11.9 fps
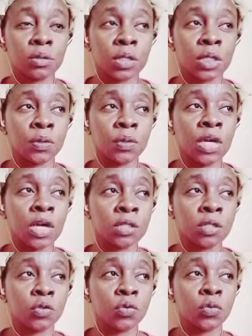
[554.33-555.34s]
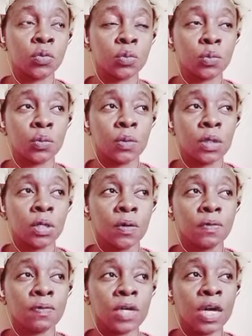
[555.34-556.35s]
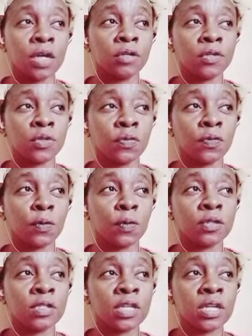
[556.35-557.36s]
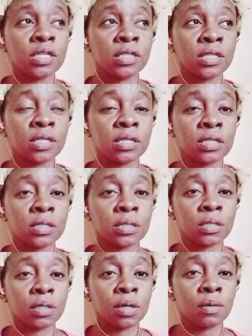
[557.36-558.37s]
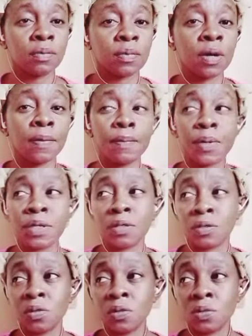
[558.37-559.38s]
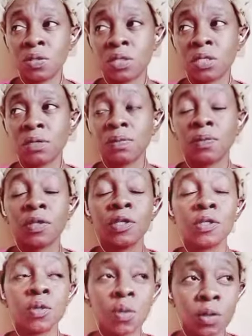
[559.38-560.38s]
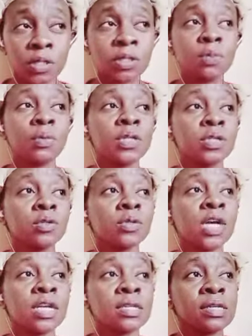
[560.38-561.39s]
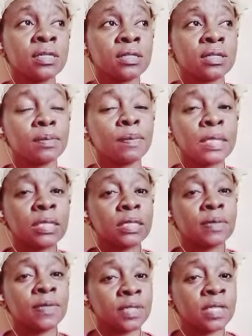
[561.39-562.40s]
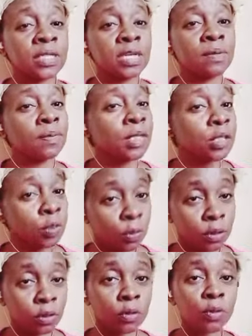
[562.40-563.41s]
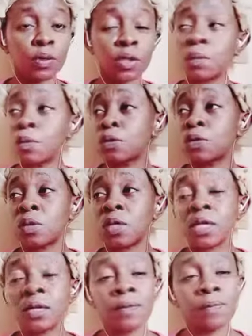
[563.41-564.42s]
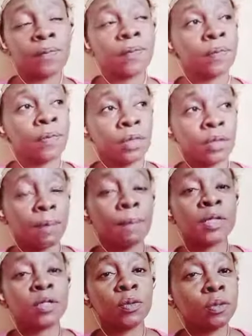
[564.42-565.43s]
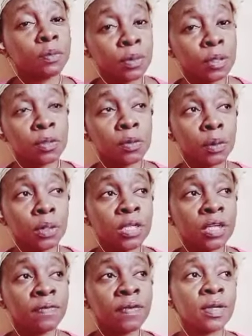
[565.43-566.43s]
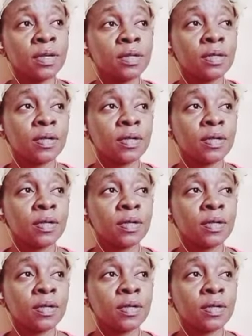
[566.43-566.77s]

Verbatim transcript: in regards to the kinds of containers that are being used. So it's important to can, yes, but there's a time that you will not be able to can, but you will never